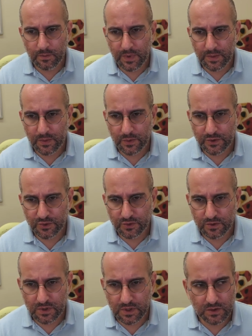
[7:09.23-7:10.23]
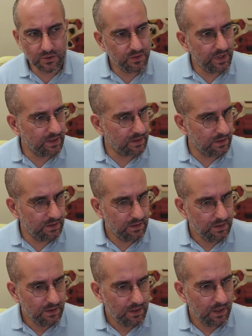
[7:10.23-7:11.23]
Maybe we should look into that
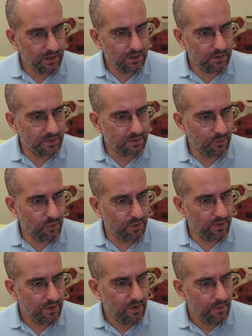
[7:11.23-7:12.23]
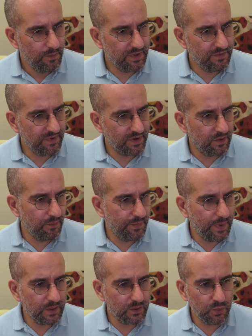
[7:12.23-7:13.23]
a little bit more, but if I
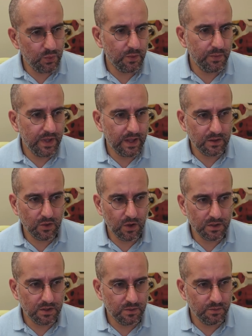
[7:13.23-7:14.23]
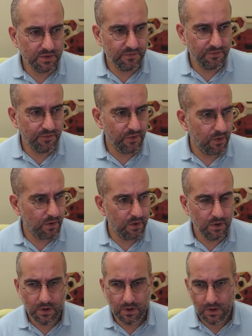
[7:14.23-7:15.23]
compare to what we had gotten before,